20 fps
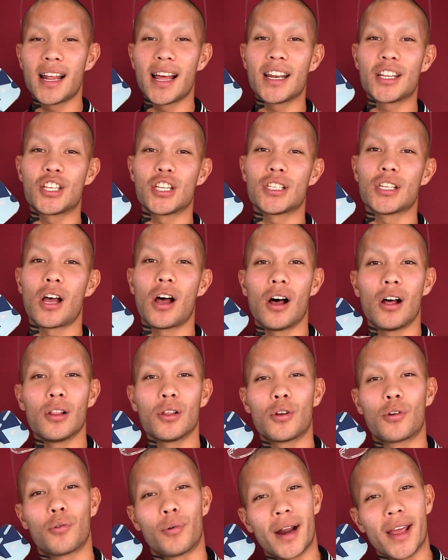that just
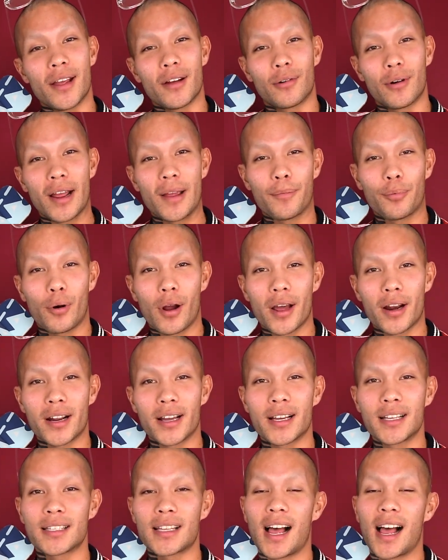all great, great
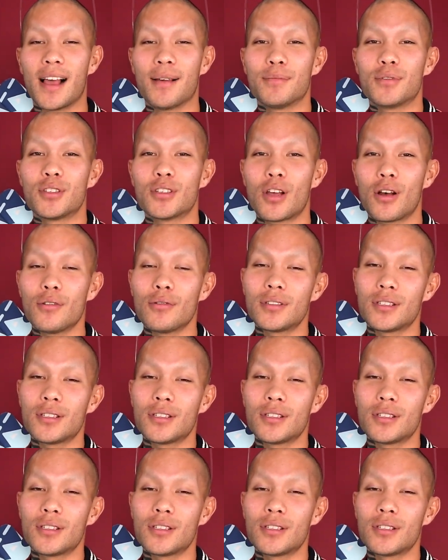products? I'm so,